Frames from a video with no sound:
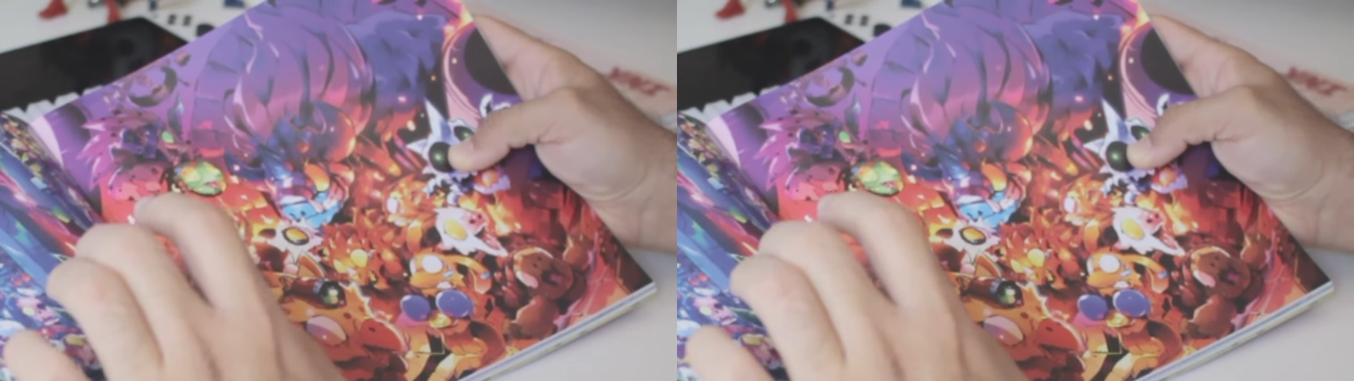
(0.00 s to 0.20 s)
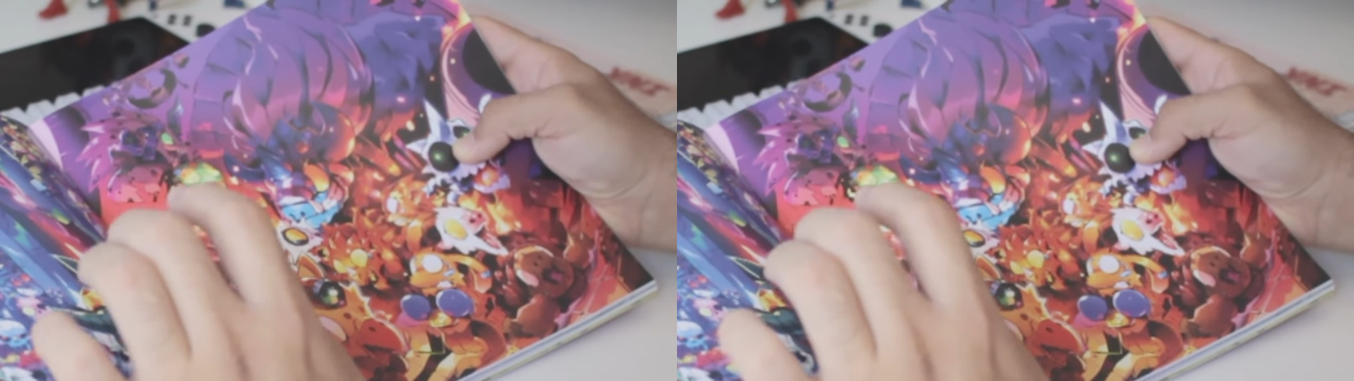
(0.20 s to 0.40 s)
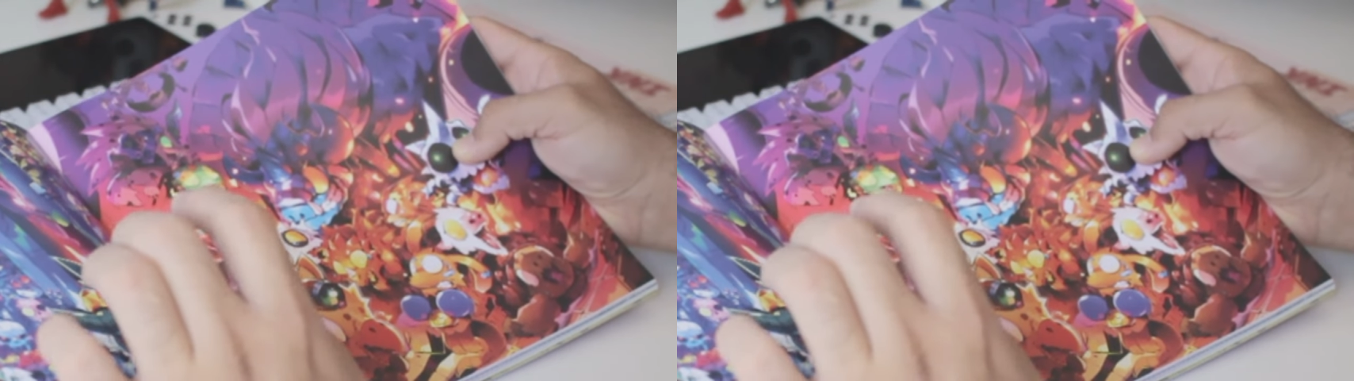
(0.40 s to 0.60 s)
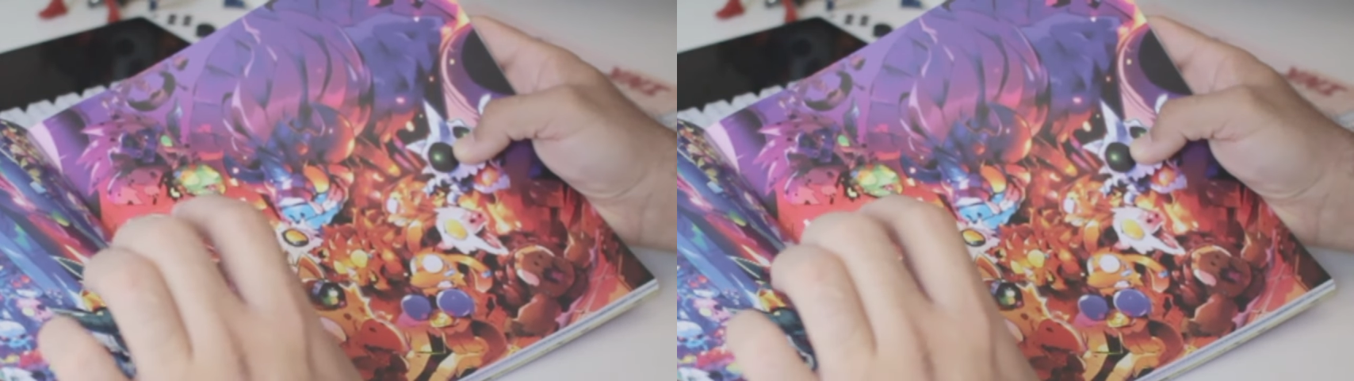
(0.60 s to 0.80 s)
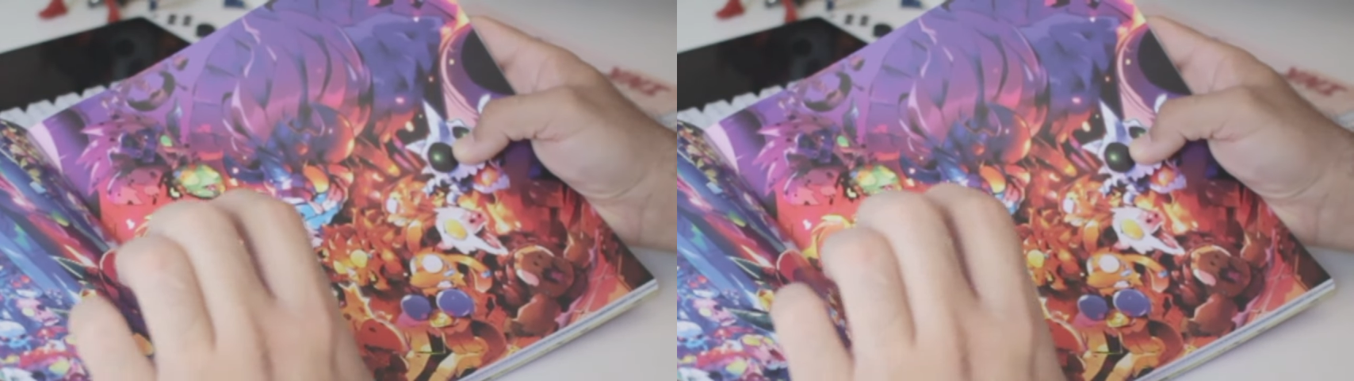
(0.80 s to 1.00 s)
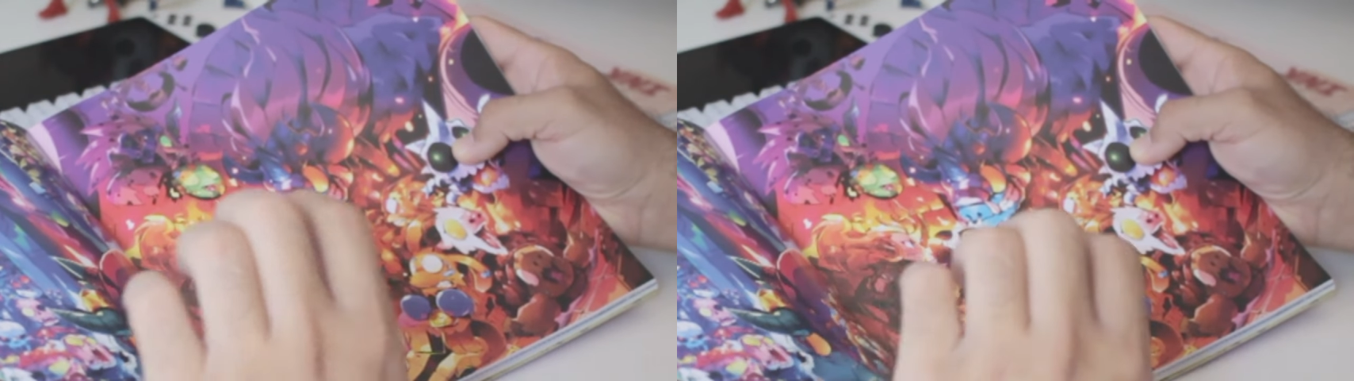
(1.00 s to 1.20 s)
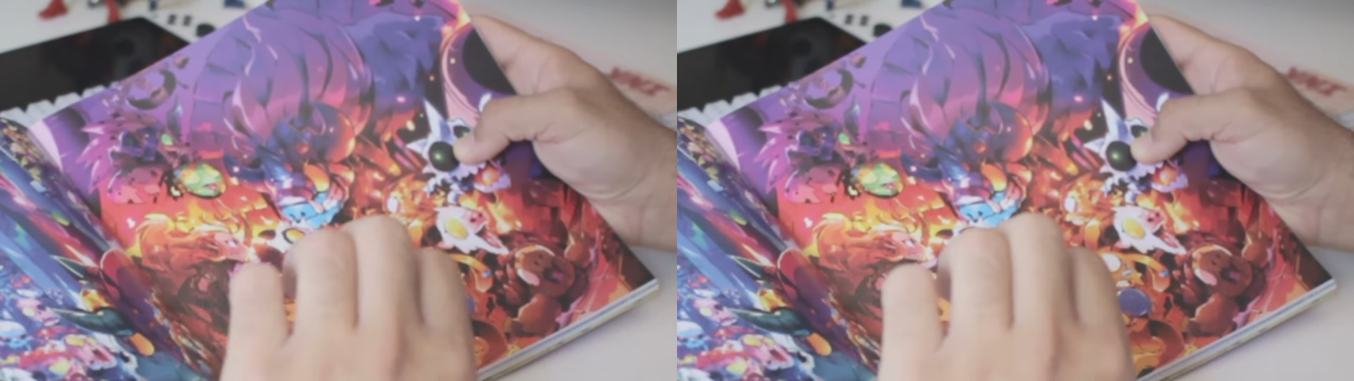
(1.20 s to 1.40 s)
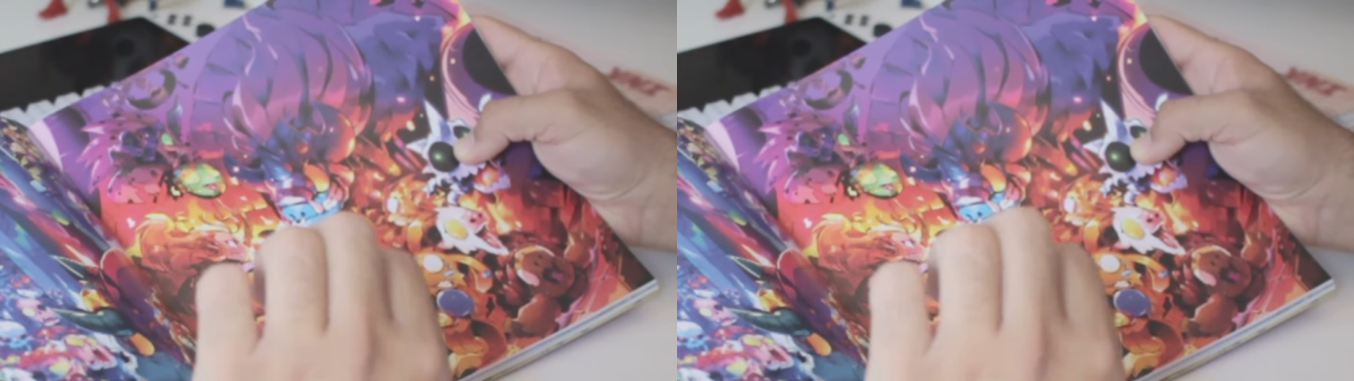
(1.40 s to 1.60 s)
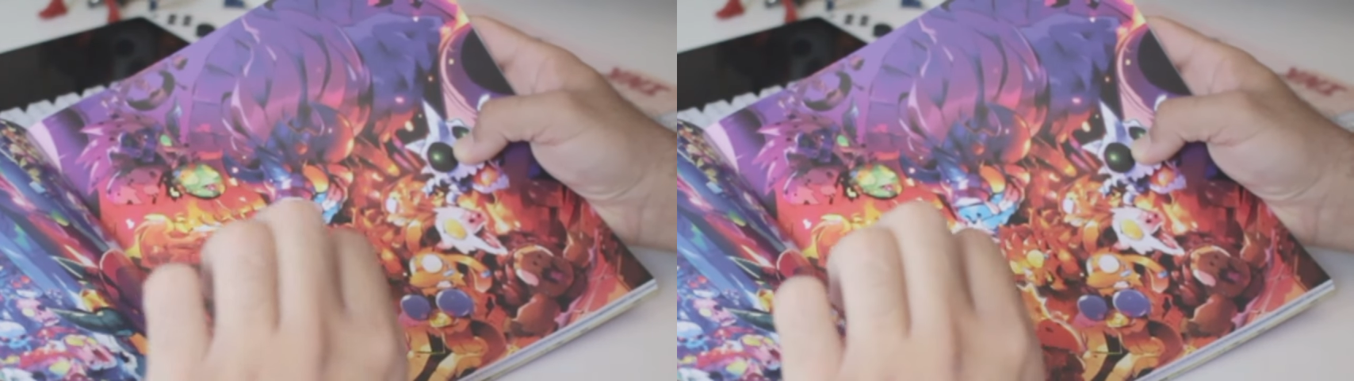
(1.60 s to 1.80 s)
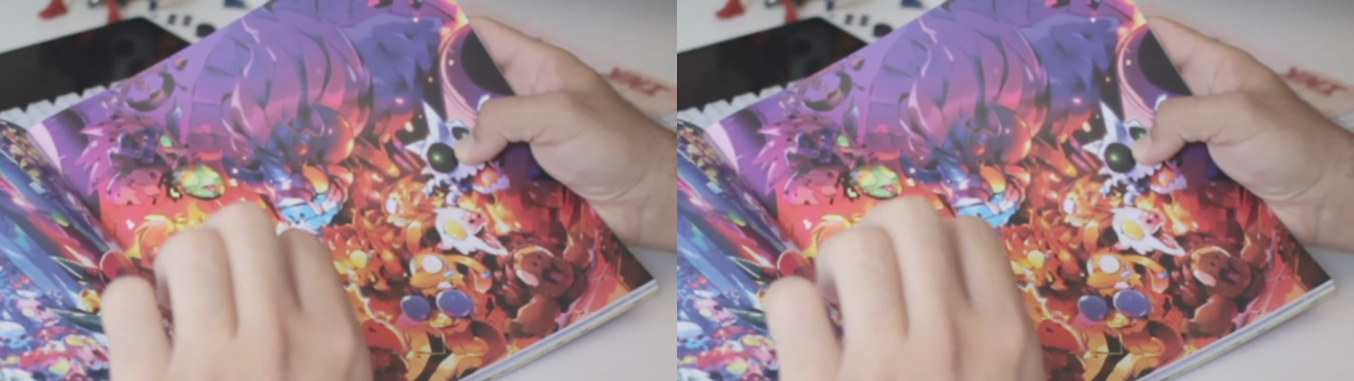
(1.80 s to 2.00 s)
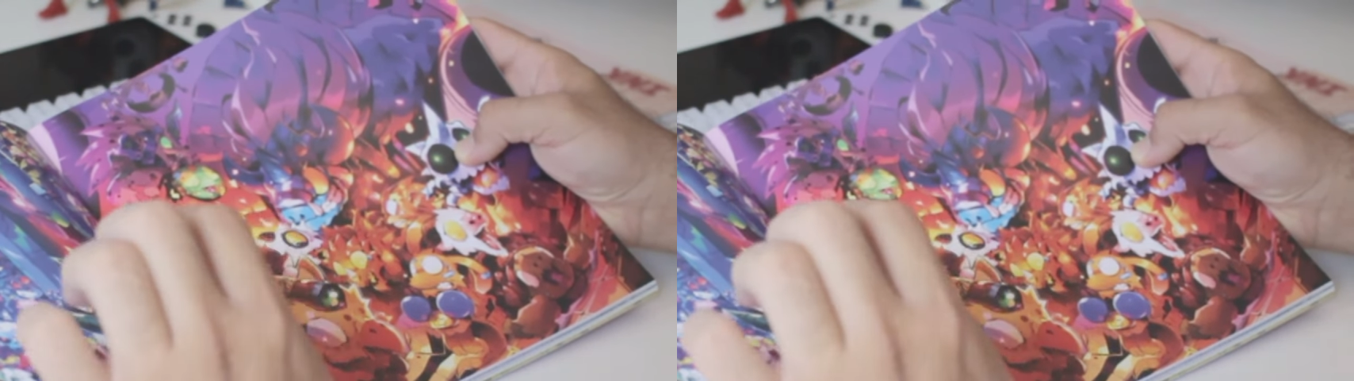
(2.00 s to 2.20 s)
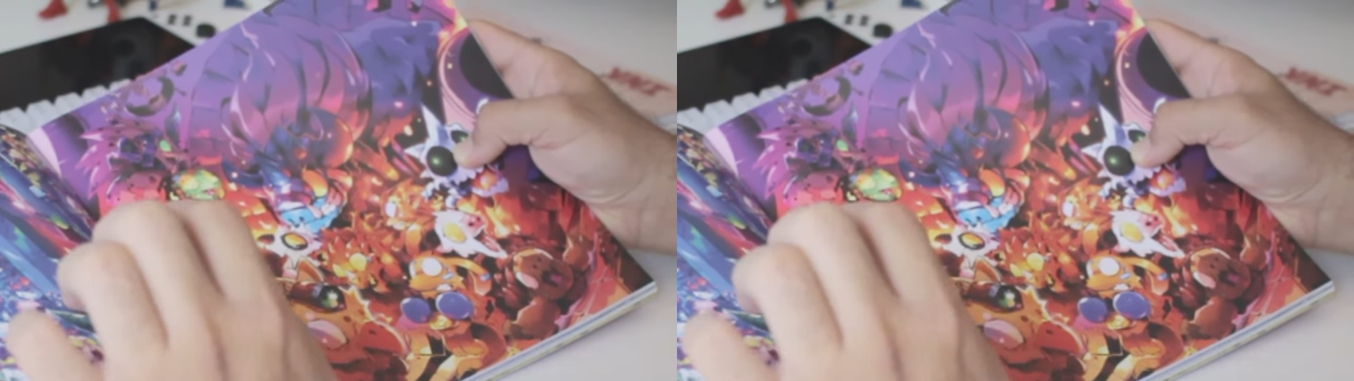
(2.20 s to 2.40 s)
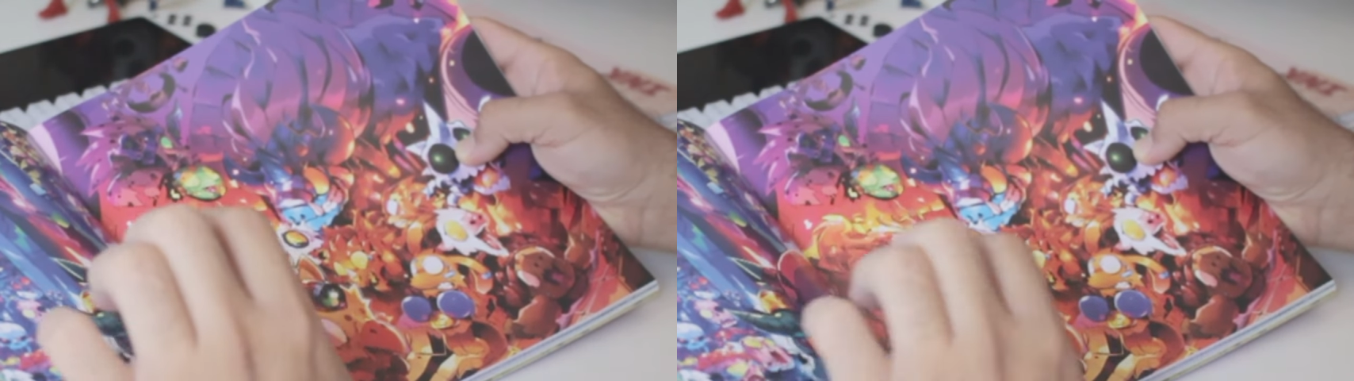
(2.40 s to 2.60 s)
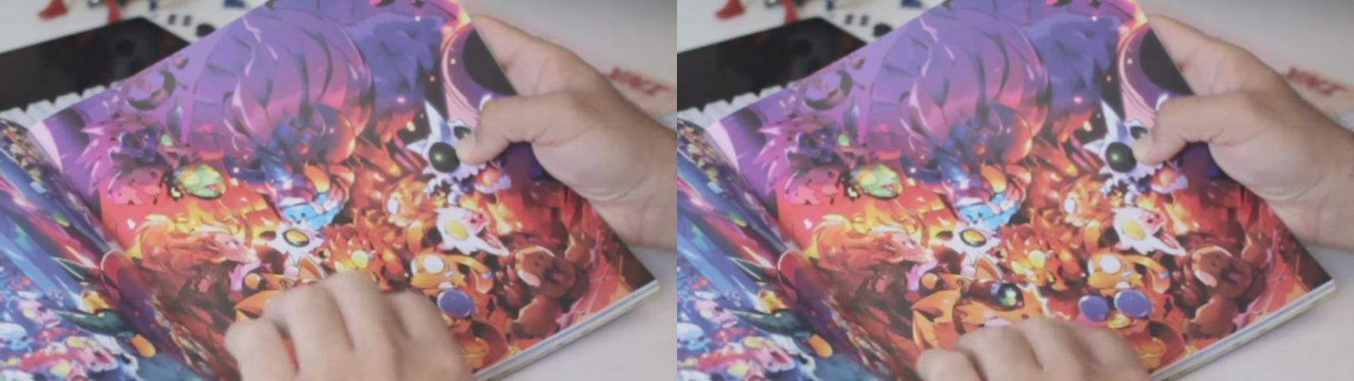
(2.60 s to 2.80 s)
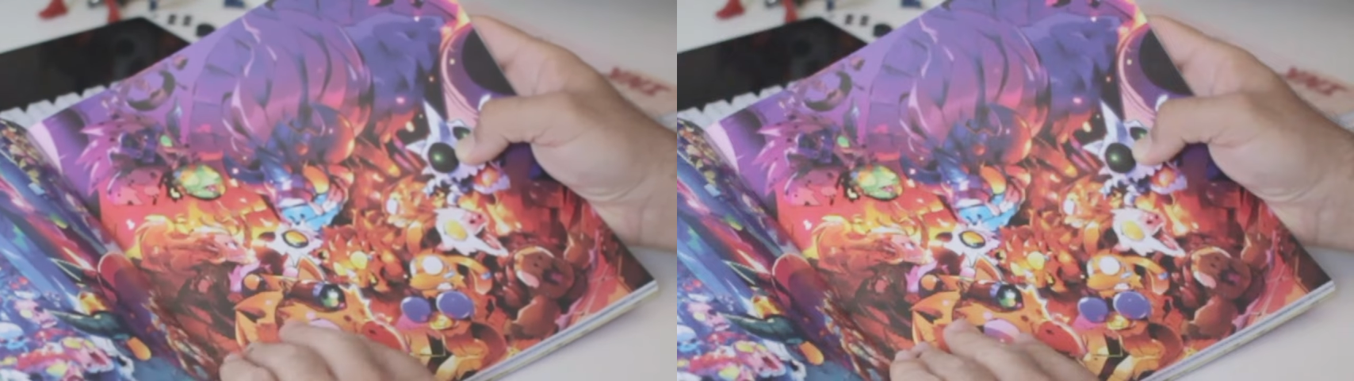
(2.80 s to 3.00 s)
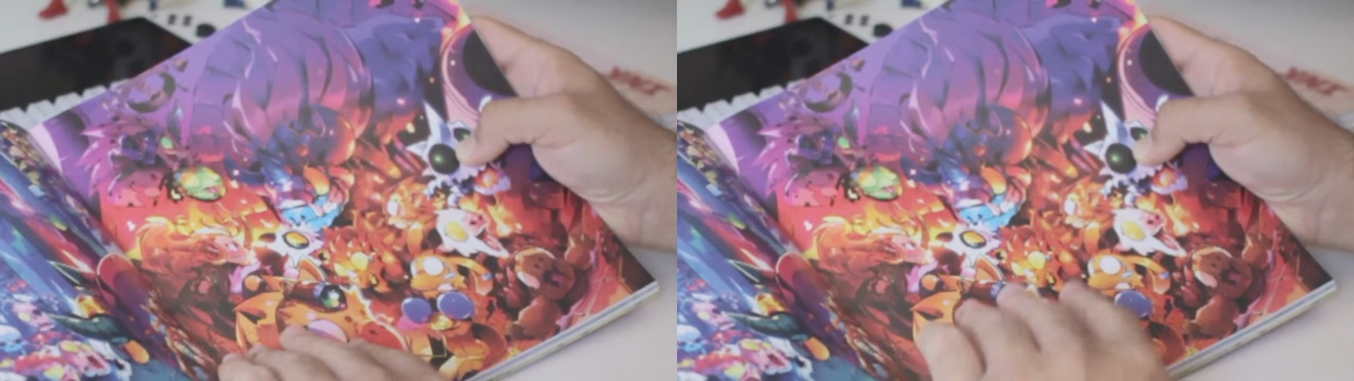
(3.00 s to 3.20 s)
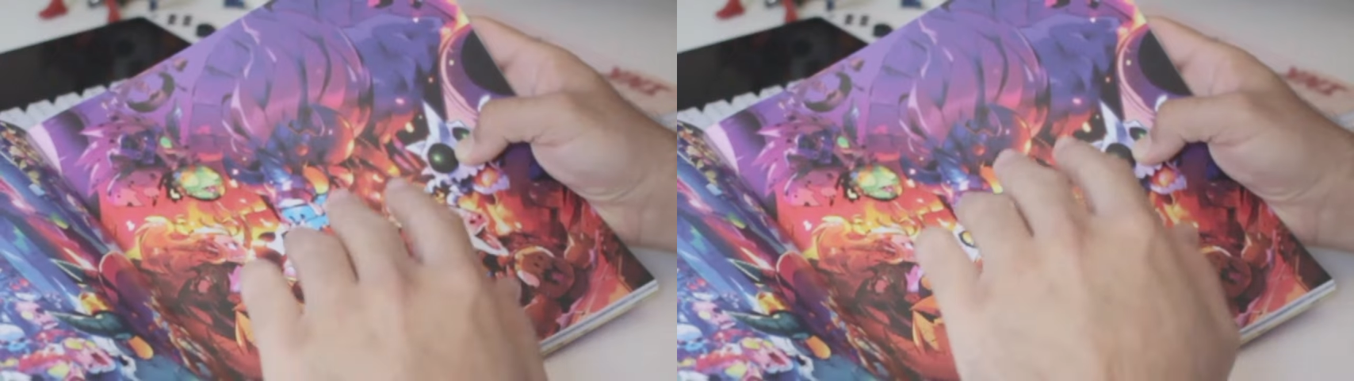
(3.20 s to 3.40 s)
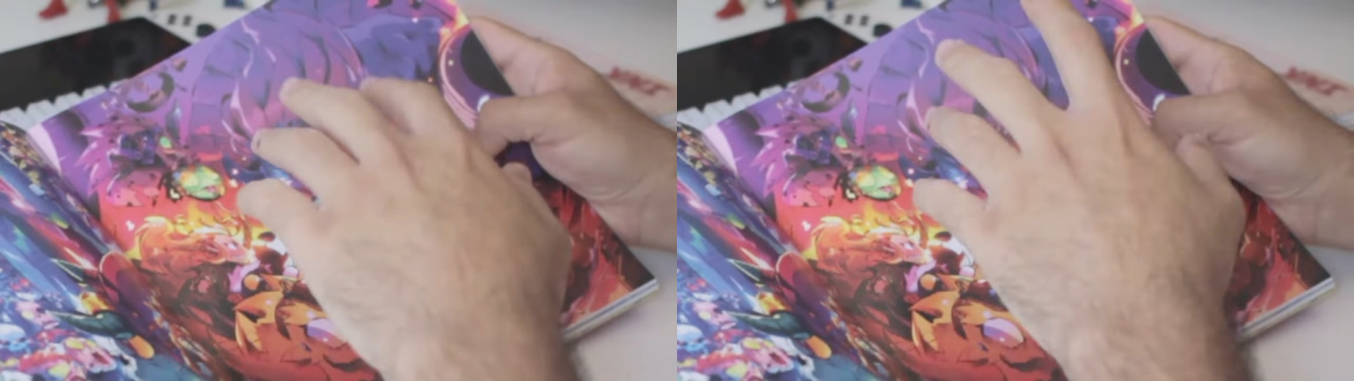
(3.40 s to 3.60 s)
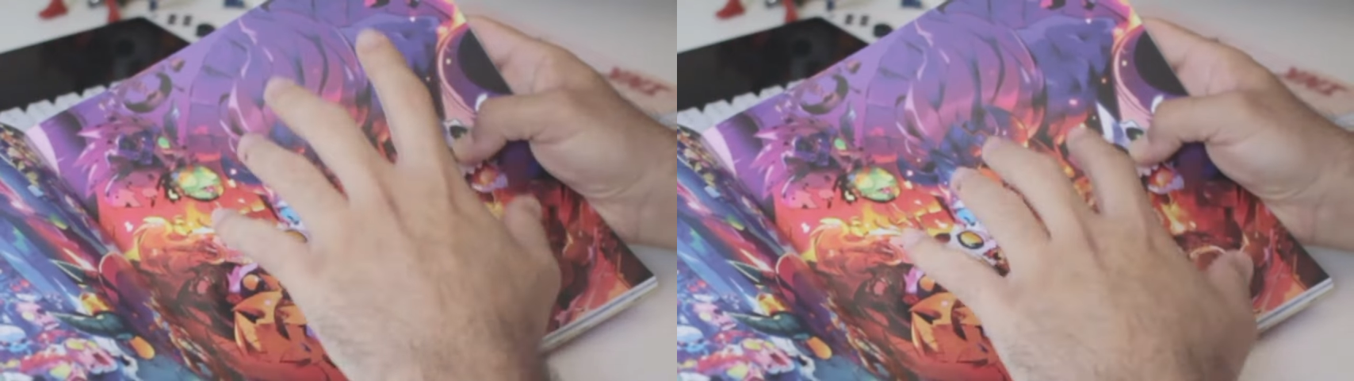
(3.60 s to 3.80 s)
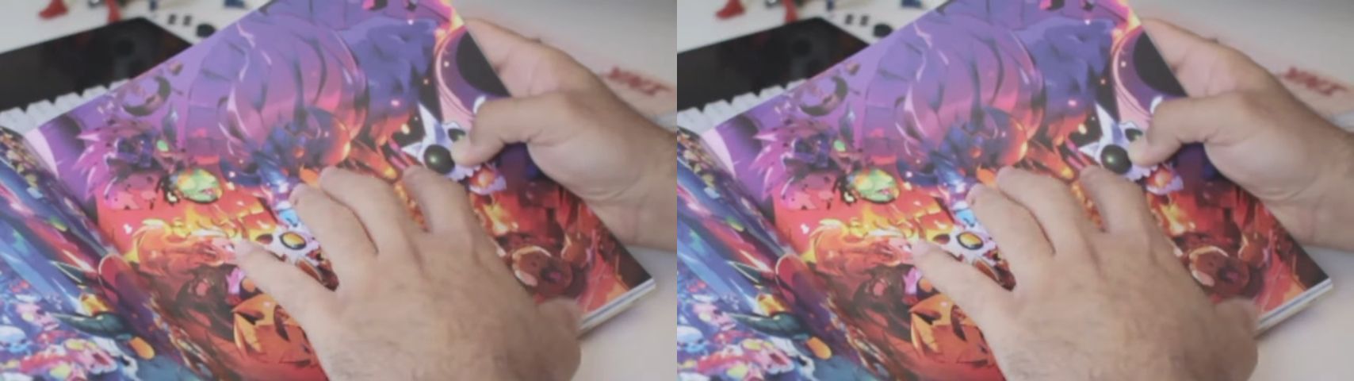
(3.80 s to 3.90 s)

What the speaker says: (no speaker visible)